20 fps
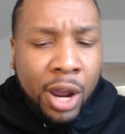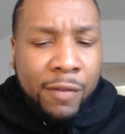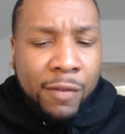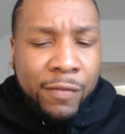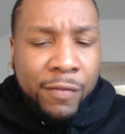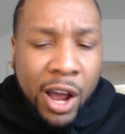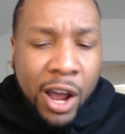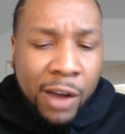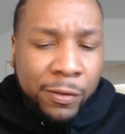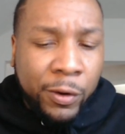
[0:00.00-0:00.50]

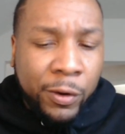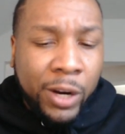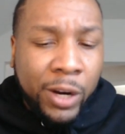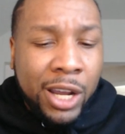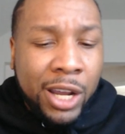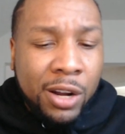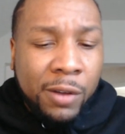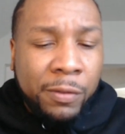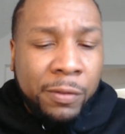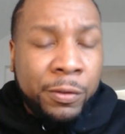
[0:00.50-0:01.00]
5 for 8
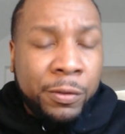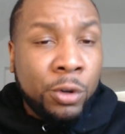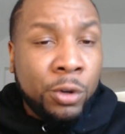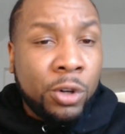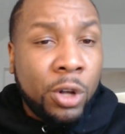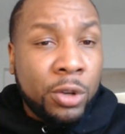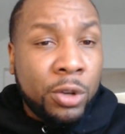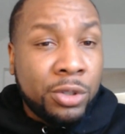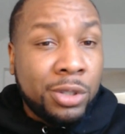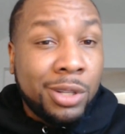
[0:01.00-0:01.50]
on field
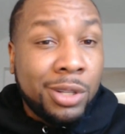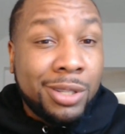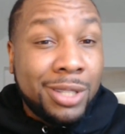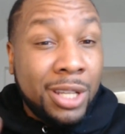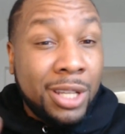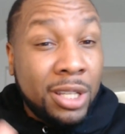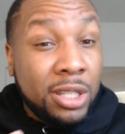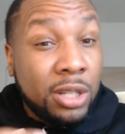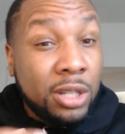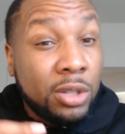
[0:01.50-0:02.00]
goals this
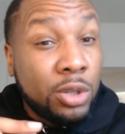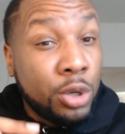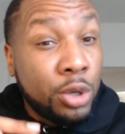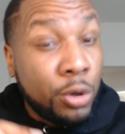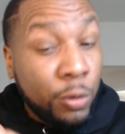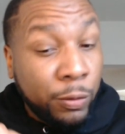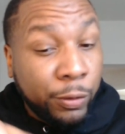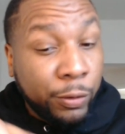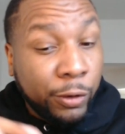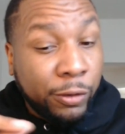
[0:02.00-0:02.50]
season.
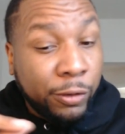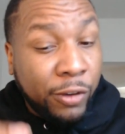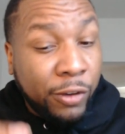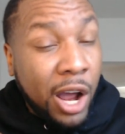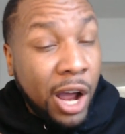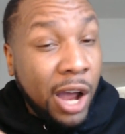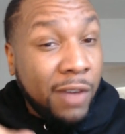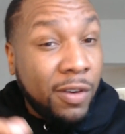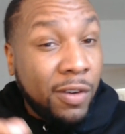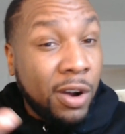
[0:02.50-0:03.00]
2 for
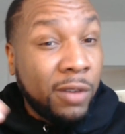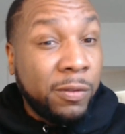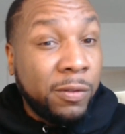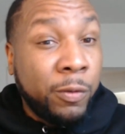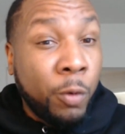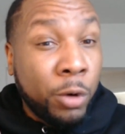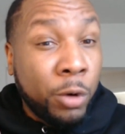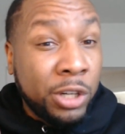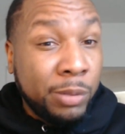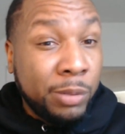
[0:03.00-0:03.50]
5 on
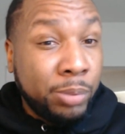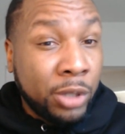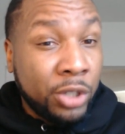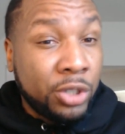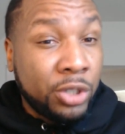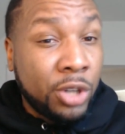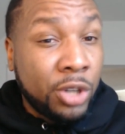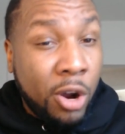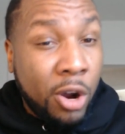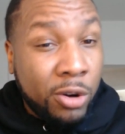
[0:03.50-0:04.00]
40 plus
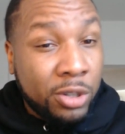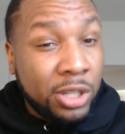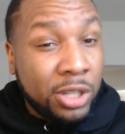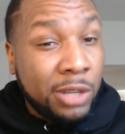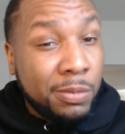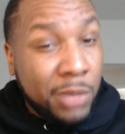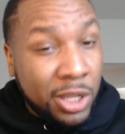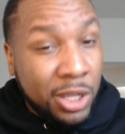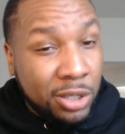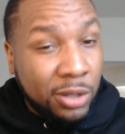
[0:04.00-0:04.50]
yarders. He
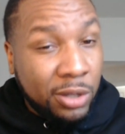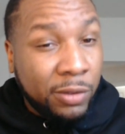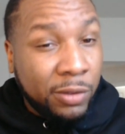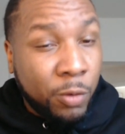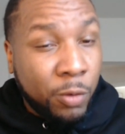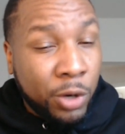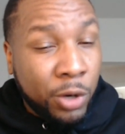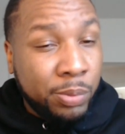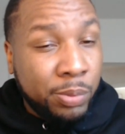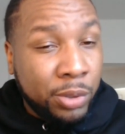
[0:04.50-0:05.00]
missed a
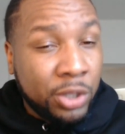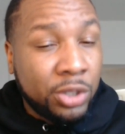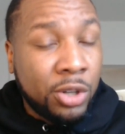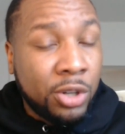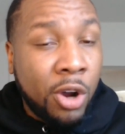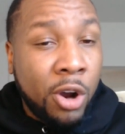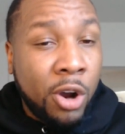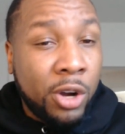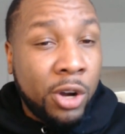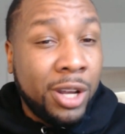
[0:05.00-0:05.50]
40 plus
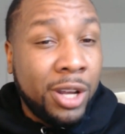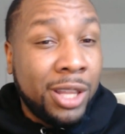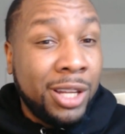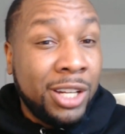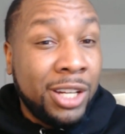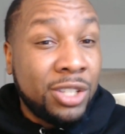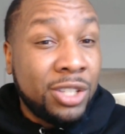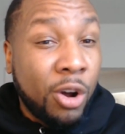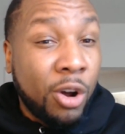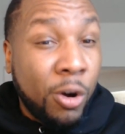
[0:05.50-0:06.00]
yarder and then
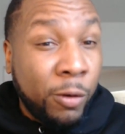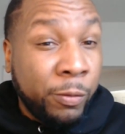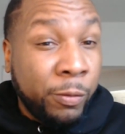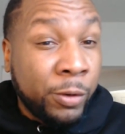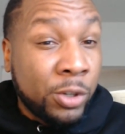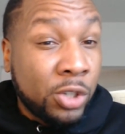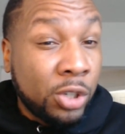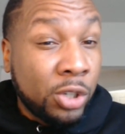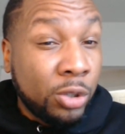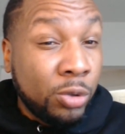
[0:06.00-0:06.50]
he's 0 for
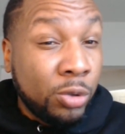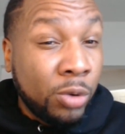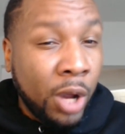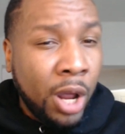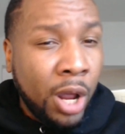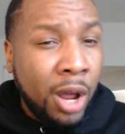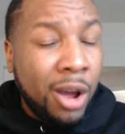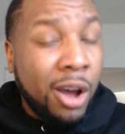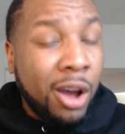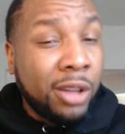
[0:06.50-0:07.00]
2
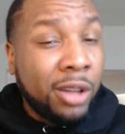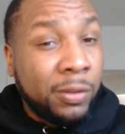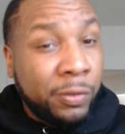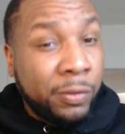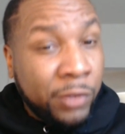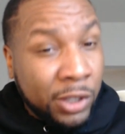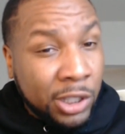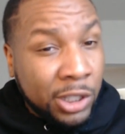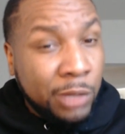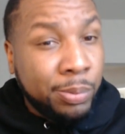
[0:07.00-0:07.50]
on the
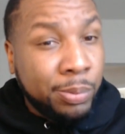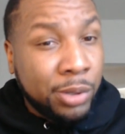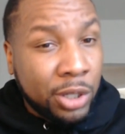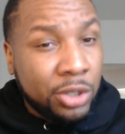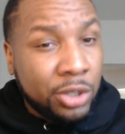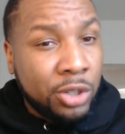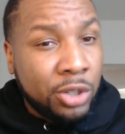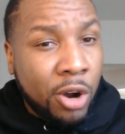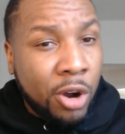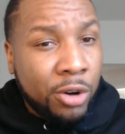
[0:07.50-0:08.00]
50 plus
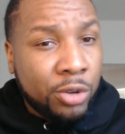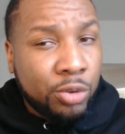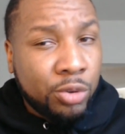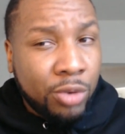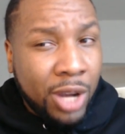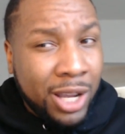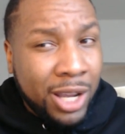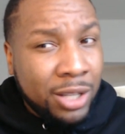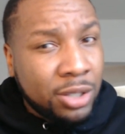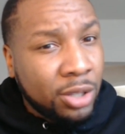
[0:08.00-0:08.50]
yarders.
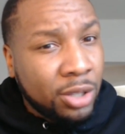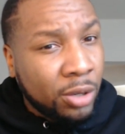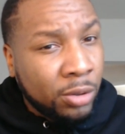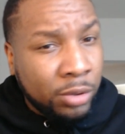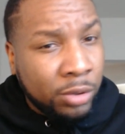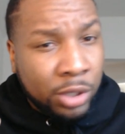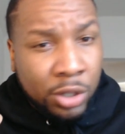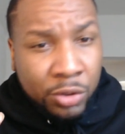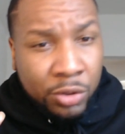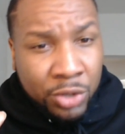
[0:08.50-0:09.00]
Right. So,
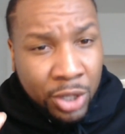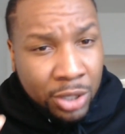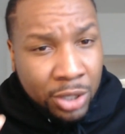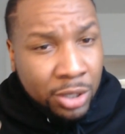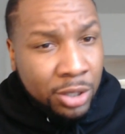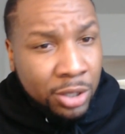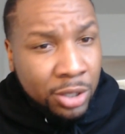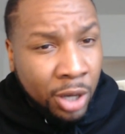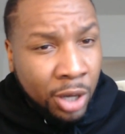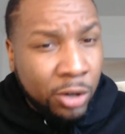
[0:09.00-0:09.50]
you know, Justin
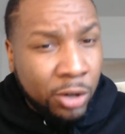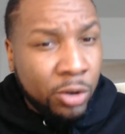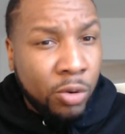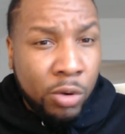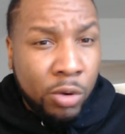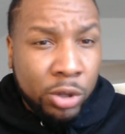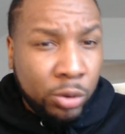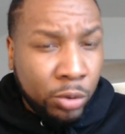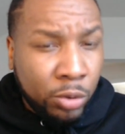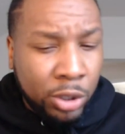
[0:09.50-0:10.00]
Tucker
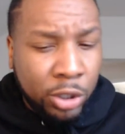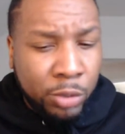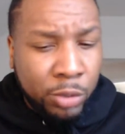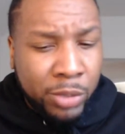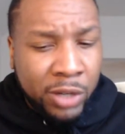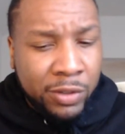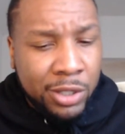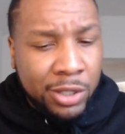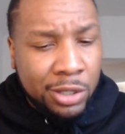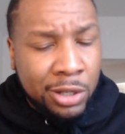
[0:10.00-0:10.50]
going through a little bit
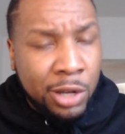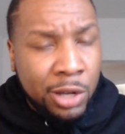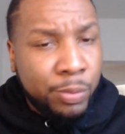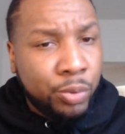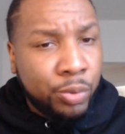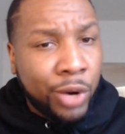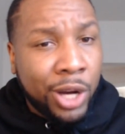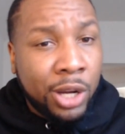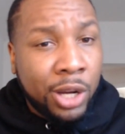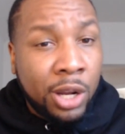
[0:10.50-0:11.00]
of a slump
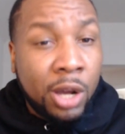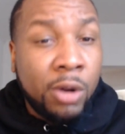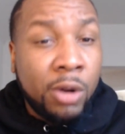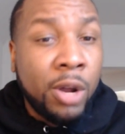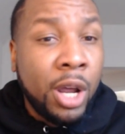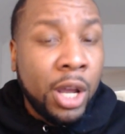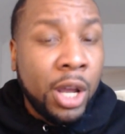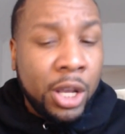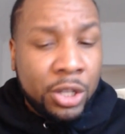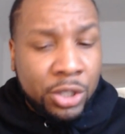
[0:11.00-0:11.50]
right now.
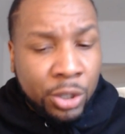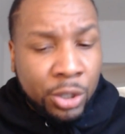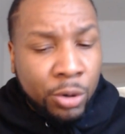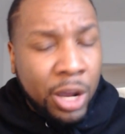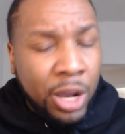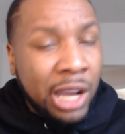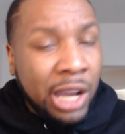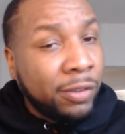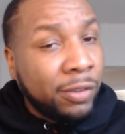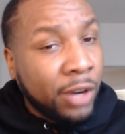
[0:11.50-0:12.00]
Still
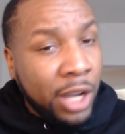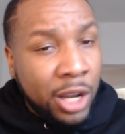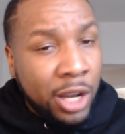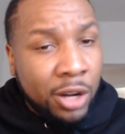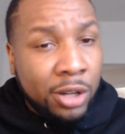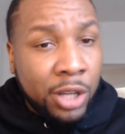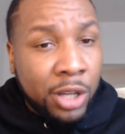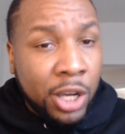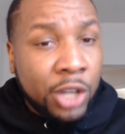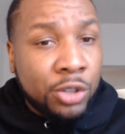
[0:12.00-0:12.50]
8 for 8
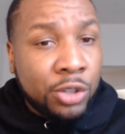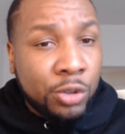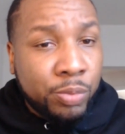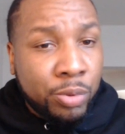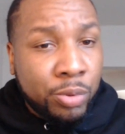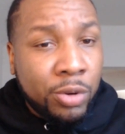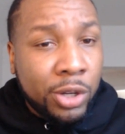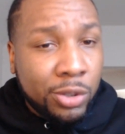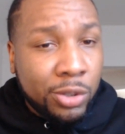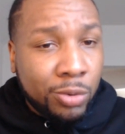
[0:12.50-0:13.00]
on the extra
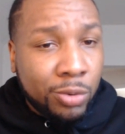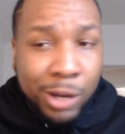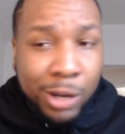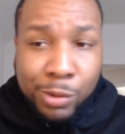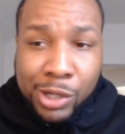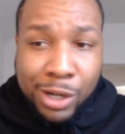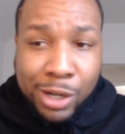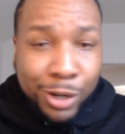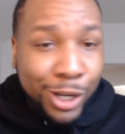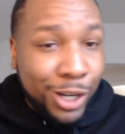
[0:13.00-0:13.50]
points. Right. We
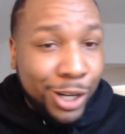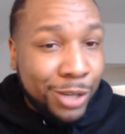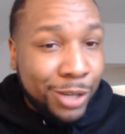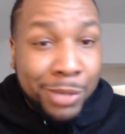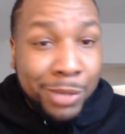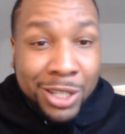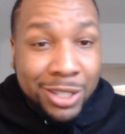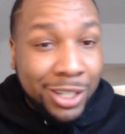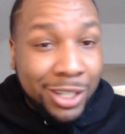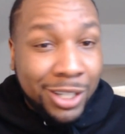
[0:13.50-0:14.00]
know he doesn't
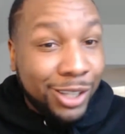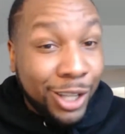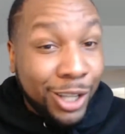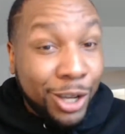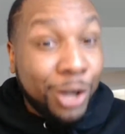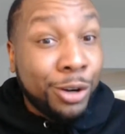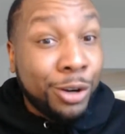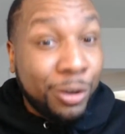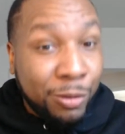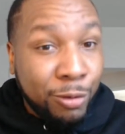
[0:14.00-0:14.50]
miss anything
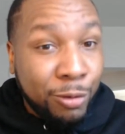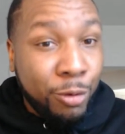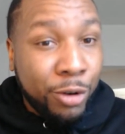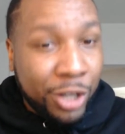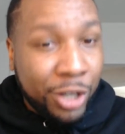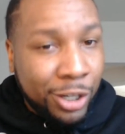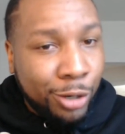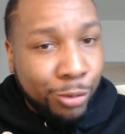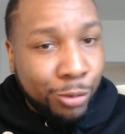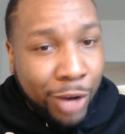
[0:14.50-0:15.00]
under
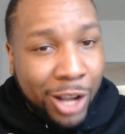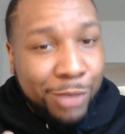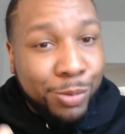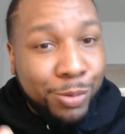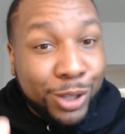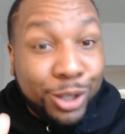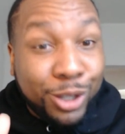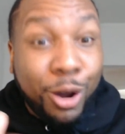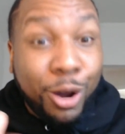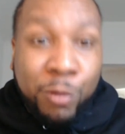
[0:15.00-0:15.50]
40. Right.
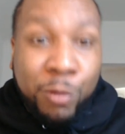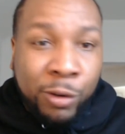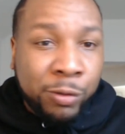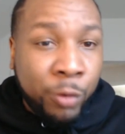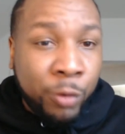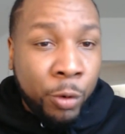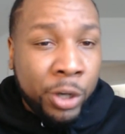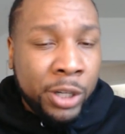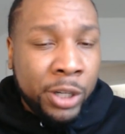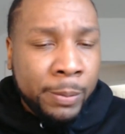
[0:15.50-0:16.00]
But the over
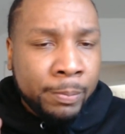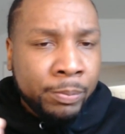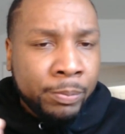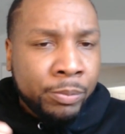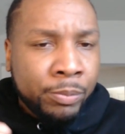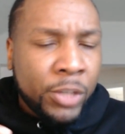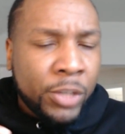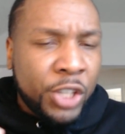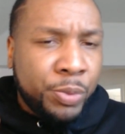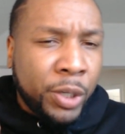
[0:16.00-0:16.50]
40
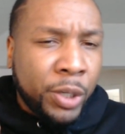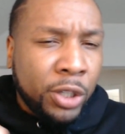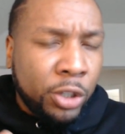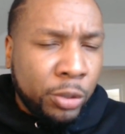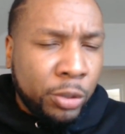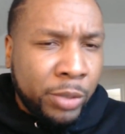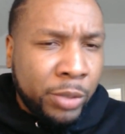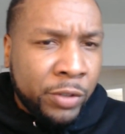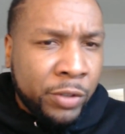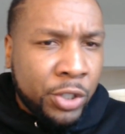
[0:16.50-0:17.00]
has been a little
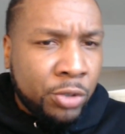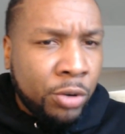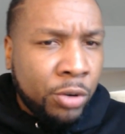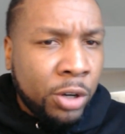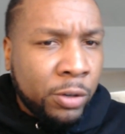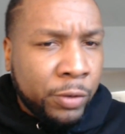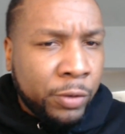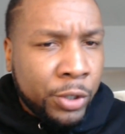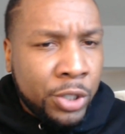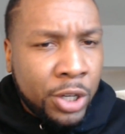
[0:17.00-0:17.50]
bit of a
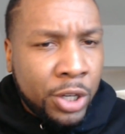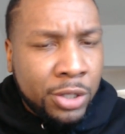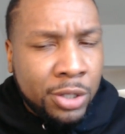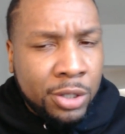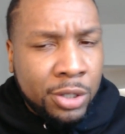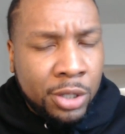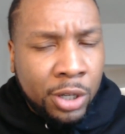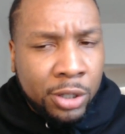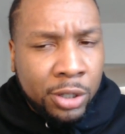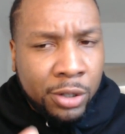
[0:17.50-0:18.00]
struggle for Justin
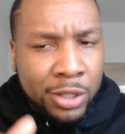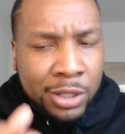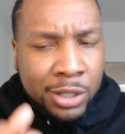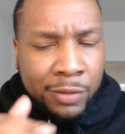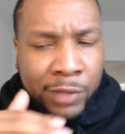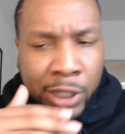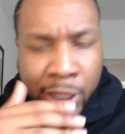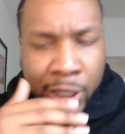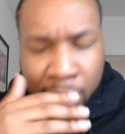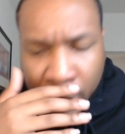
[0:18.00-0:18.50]
Tucker as of
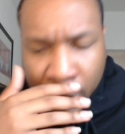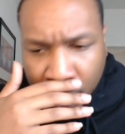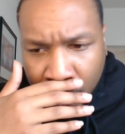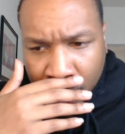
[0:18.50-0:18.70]
late.